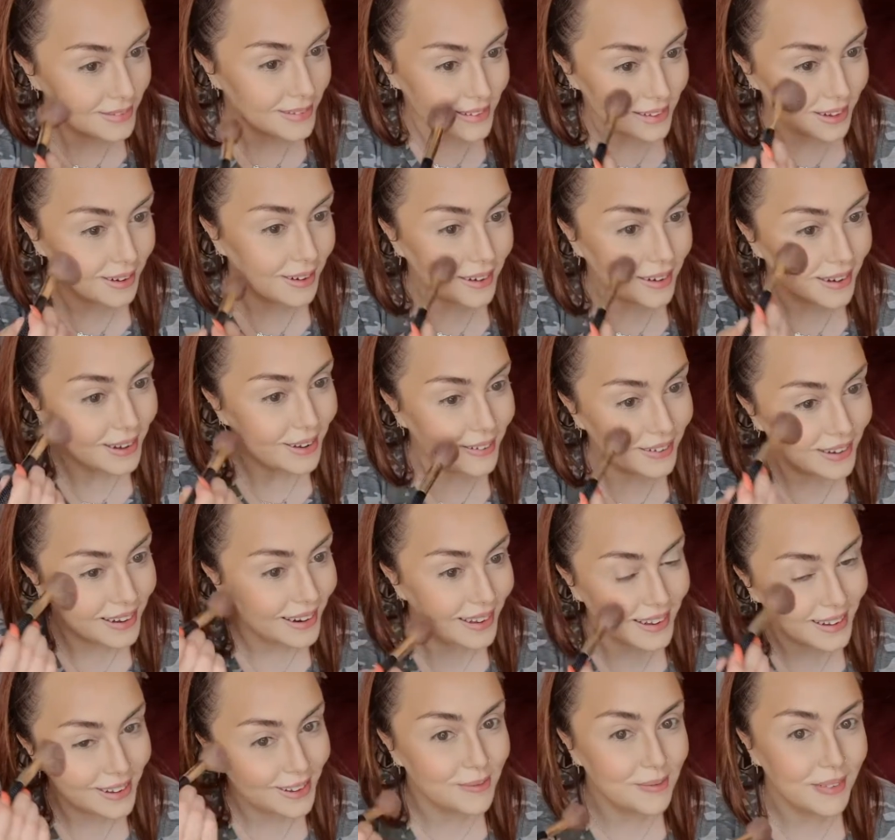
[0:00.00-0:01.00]
So I quite
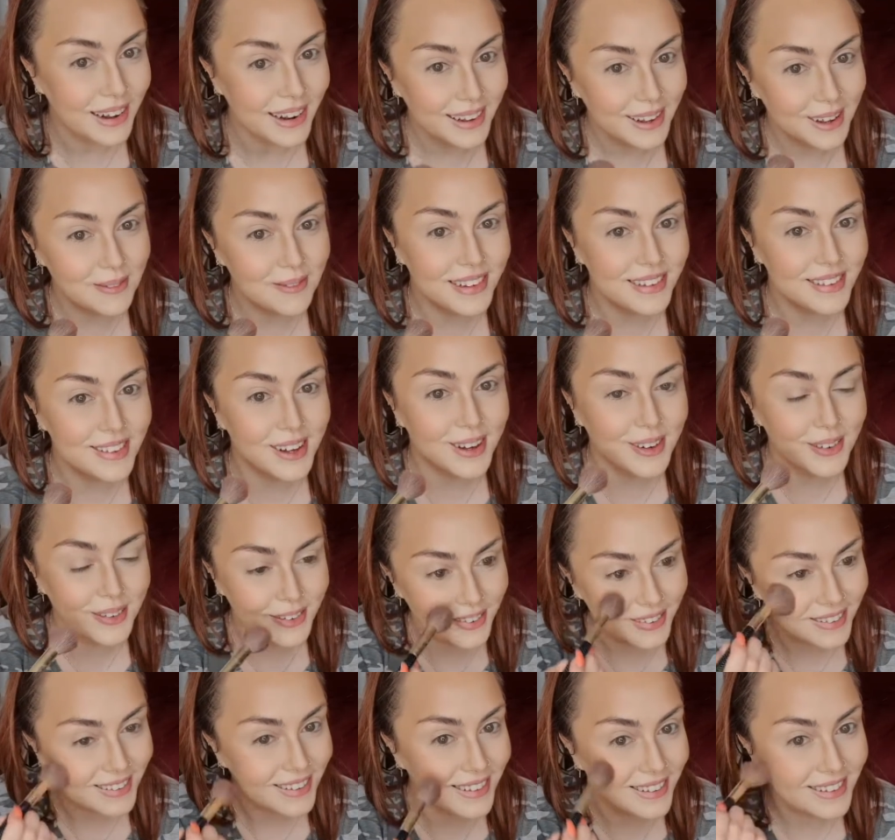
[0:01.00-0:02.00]
like smiling at myself,
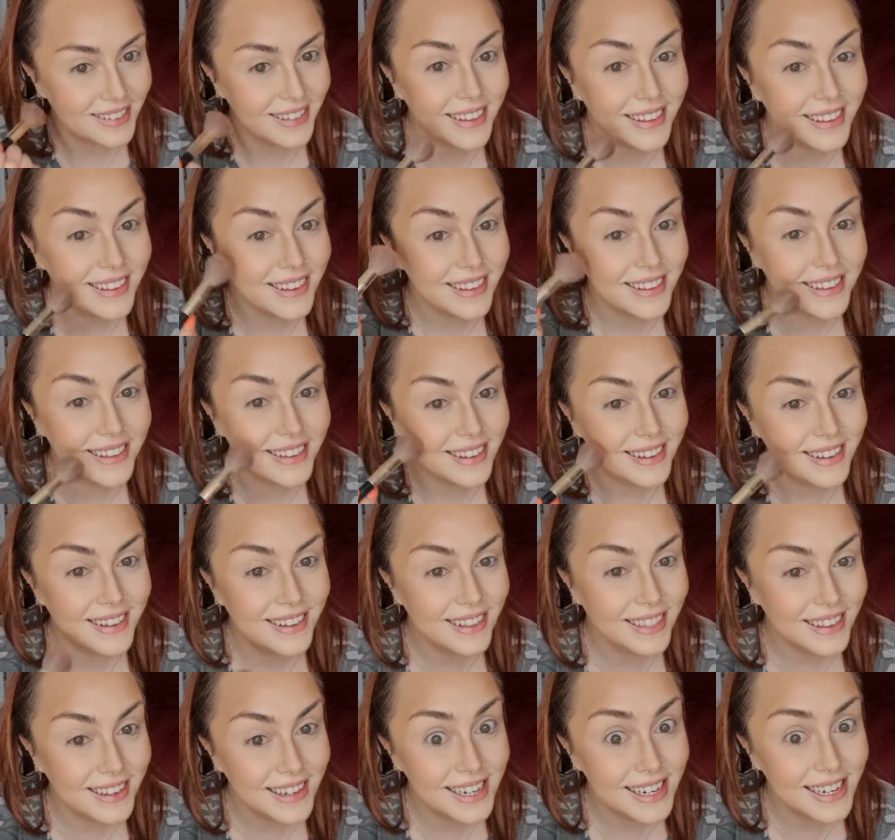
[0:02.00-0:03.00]
because then you can
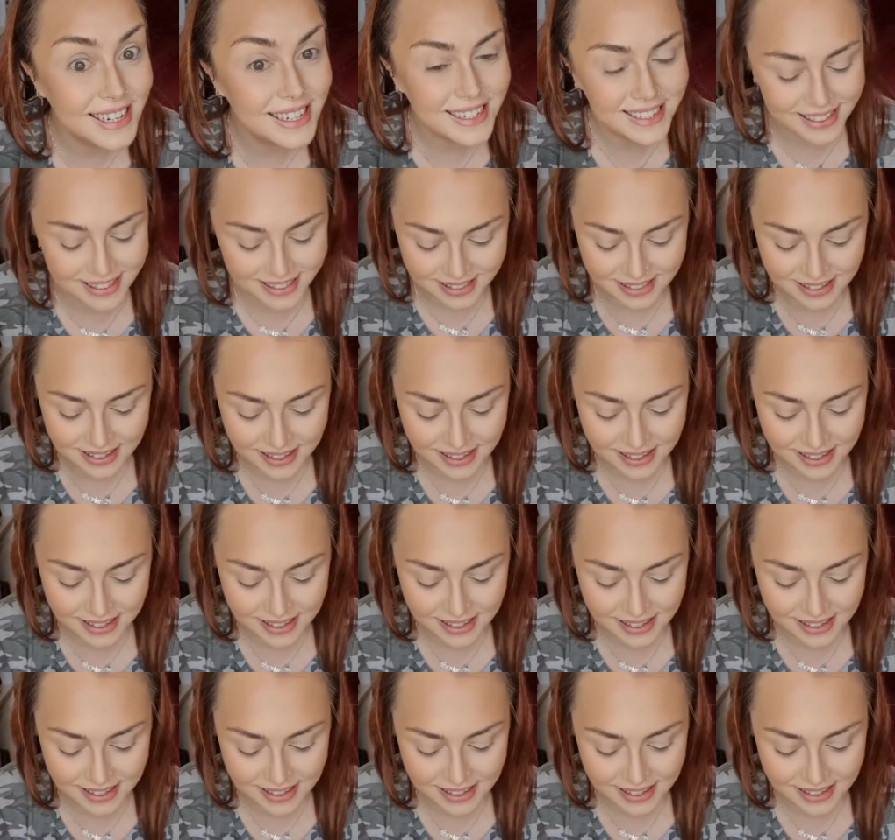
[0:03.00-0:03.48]
see the cheeks.